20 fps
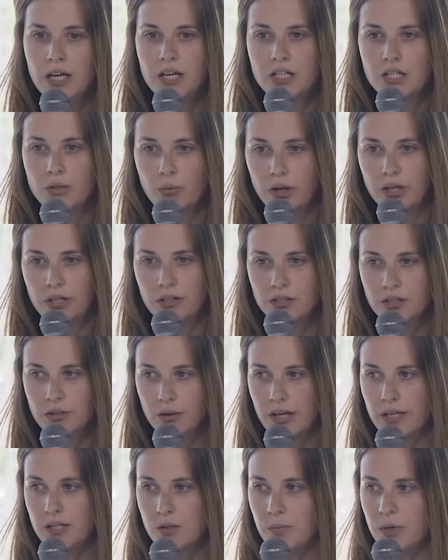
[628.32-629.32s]
She went into
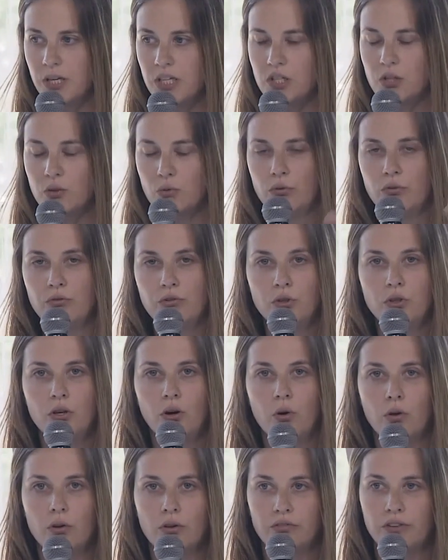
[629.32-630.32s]
Headspace, she reviewed
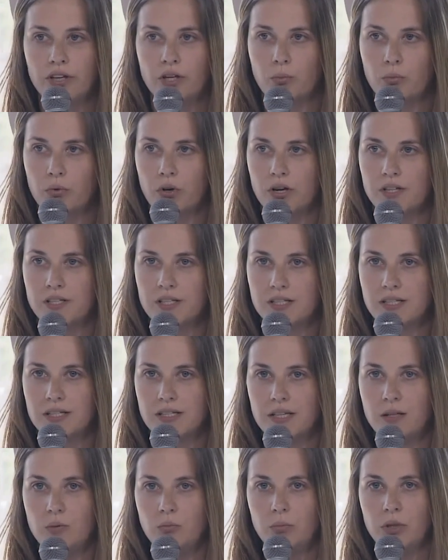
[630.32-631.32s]
all of their
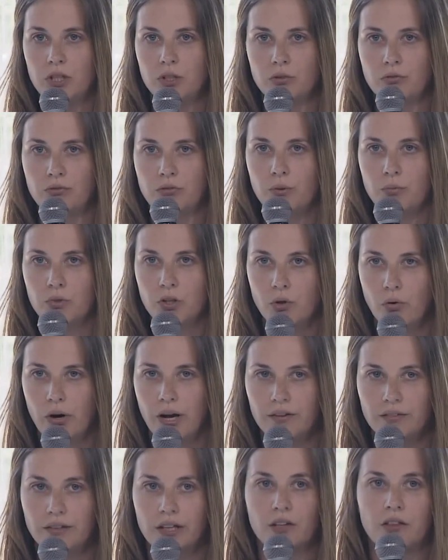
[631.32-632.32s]
processes and built from the
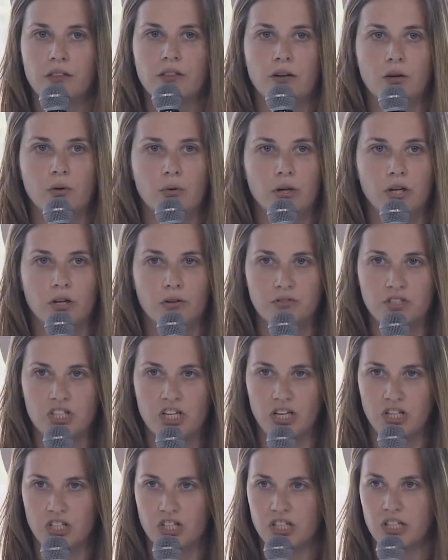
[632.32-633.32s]
ground their theory of
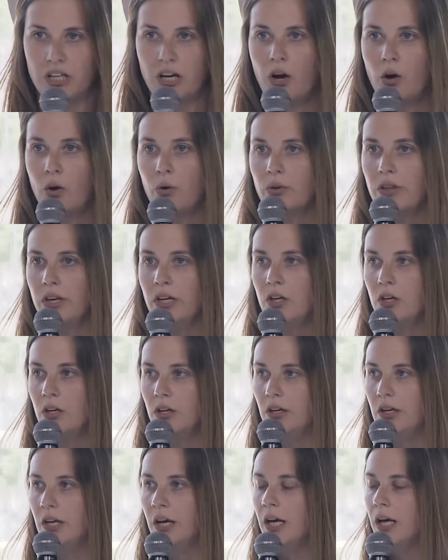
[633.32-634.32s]
change and how they
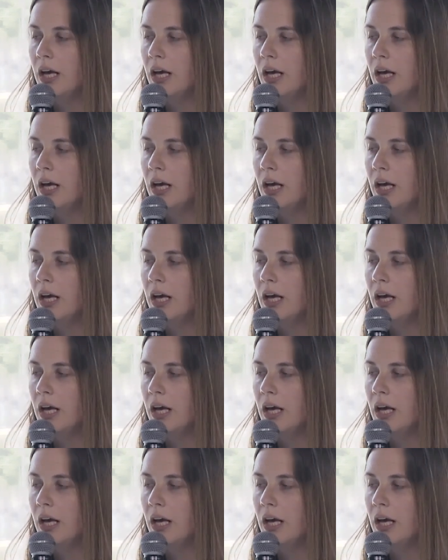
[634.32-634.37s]
could